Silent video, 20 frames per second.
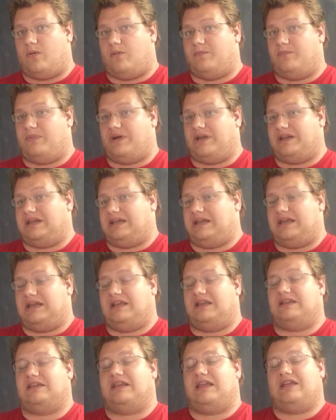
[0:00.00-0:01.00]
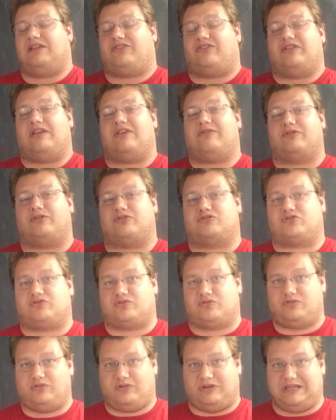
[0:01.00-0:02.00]
but it's never
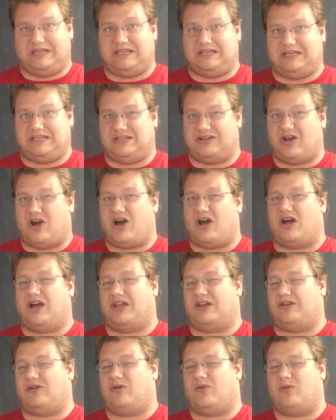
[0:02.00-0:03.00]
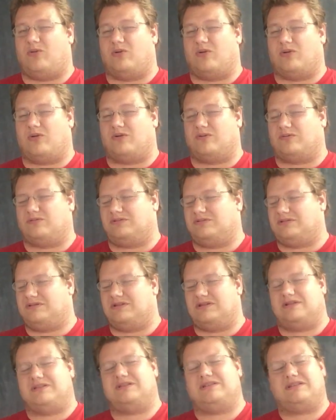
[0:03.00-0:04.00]
truly gone. Or
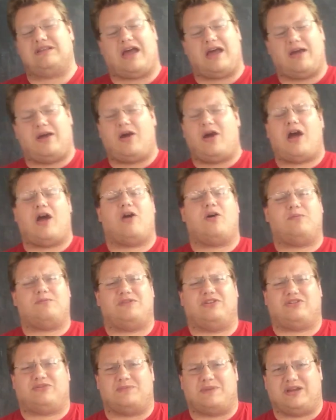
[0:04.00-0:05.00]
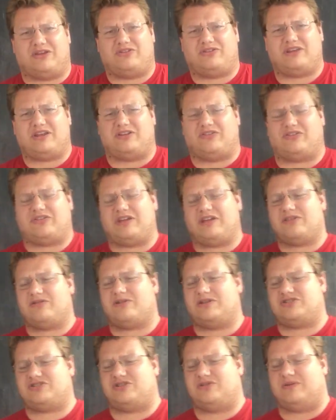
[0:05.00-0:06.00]
I hope this makes sense. The other
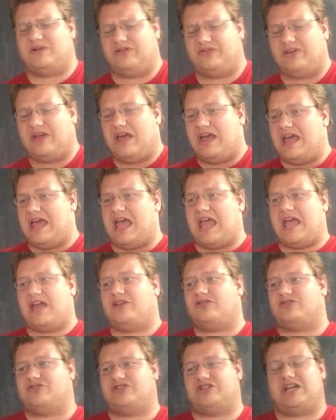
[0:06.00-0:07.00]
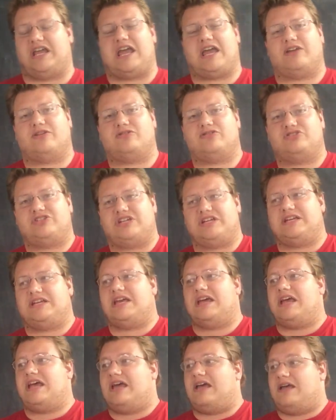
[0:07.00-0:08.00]
issue is energy.
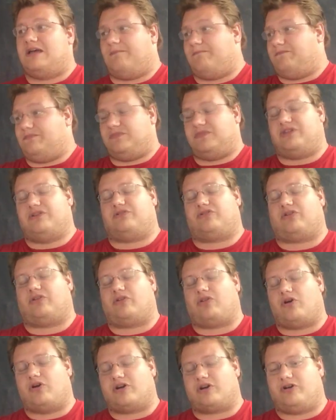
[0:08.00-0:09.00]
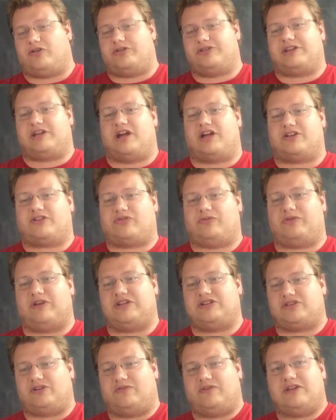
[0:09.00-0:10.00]
Energy, there's a law called the
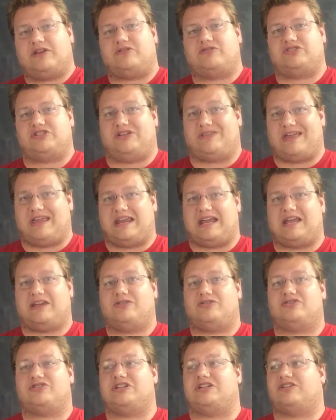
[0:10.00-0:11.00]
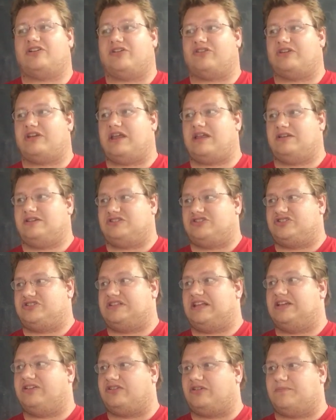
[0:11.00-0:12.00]
conservation of energy, that energy doesn't
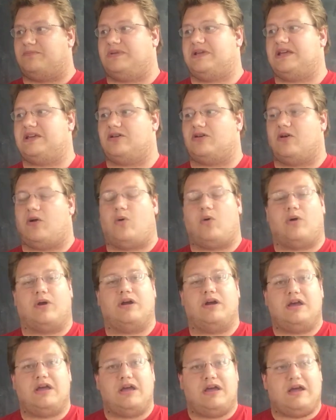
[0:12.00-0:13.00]
disappear or